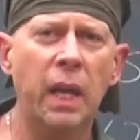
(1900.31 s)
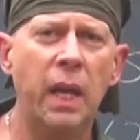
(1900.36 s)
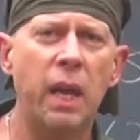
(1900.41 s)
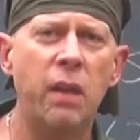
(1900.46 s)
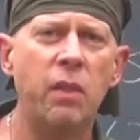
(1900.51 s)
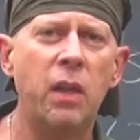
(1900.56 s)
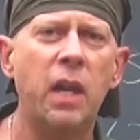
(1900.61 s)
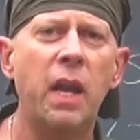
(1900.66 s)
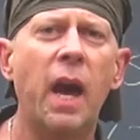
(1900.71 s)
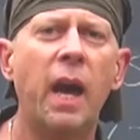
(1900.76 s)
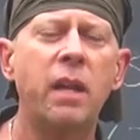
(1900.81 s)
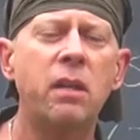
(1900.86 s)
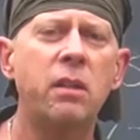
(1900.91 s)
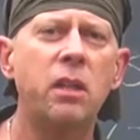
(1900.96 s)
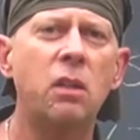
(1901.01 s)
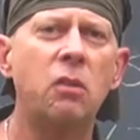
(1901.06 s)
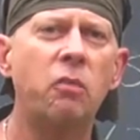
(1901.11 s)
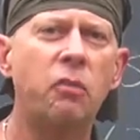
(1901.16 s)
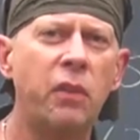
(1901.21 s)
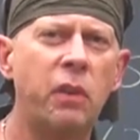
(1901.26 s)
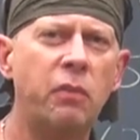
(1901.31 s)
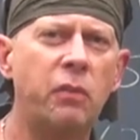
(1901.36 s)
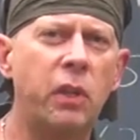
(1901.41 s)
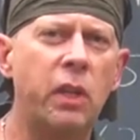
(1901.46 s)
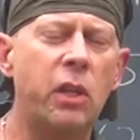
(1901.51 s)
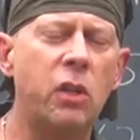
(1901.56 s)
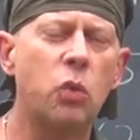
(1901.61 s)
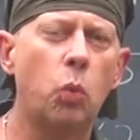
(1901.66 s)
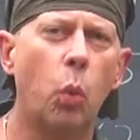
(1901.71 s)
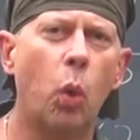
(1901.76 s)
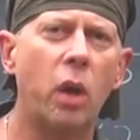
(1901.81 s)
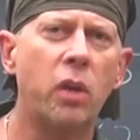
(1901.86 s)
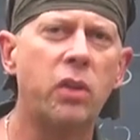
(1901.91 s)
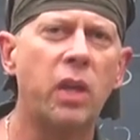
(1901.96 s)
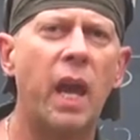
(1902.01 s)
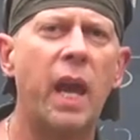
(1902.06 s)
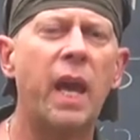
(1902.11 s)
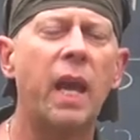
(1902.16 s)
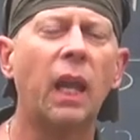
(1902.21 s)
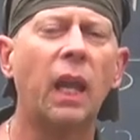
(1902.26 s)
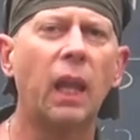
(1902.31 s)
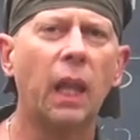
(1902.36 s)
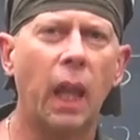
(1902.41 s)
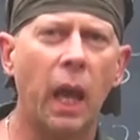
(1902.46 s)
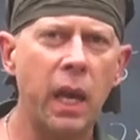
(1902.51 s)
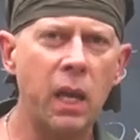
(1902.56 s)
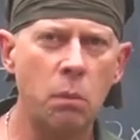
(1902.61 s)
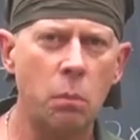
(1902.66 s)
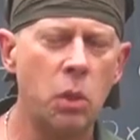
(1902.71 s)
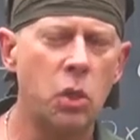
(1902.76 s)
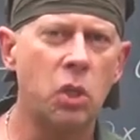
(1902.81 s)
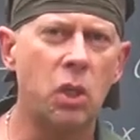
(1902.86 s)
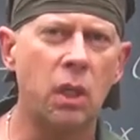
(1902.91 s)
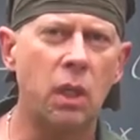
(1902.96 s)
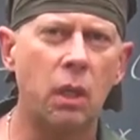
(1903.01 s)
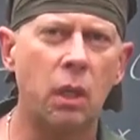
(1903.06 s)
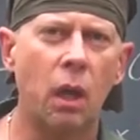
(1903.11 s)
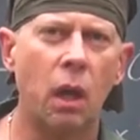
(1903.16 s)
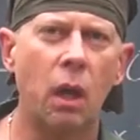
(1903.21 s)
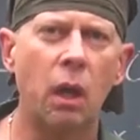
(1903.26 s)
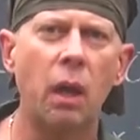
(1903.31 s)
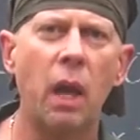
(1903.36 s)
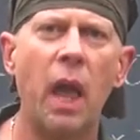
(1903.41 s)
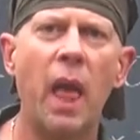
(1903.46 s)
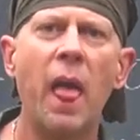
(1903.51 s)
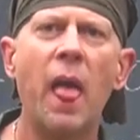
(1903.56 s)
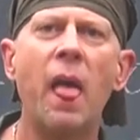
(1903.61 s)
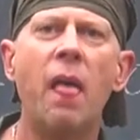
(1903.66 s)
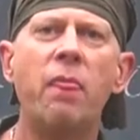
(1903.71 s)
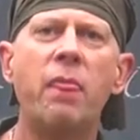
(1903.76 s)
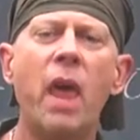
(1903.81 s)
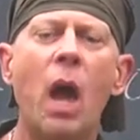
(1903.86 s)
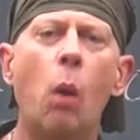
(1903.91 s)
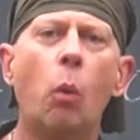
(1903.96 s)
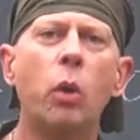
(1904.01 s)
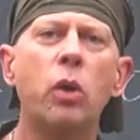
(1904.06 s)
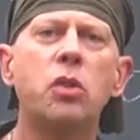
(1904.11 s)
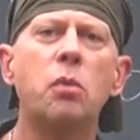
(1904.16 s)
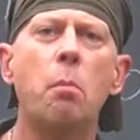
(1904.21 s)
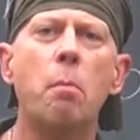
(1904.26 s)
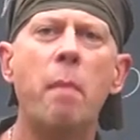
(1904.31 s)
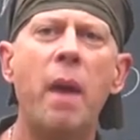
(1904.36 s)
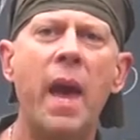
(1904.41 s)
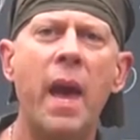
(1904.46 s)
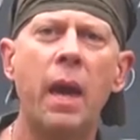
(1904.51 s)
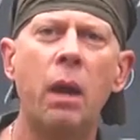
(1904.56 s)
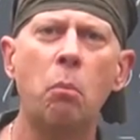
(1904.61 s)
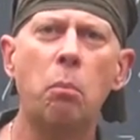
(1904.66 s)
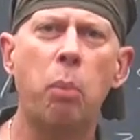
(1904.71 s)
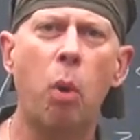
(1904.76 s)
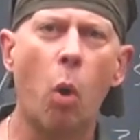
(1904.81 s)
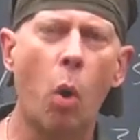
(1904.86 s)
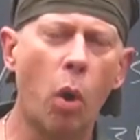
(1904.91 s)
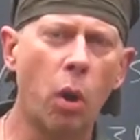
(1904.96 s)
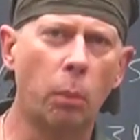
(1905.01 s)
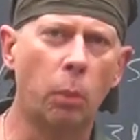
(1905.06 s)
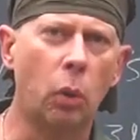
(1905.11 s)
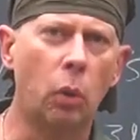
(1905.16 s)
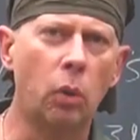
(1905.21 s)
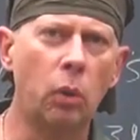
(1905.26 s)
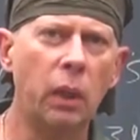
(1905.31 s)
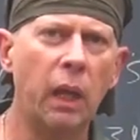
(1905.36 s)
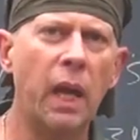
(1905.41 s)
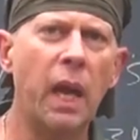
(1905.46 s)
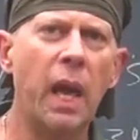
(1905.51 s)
in the 1950s was a light machine gun that was man-portable,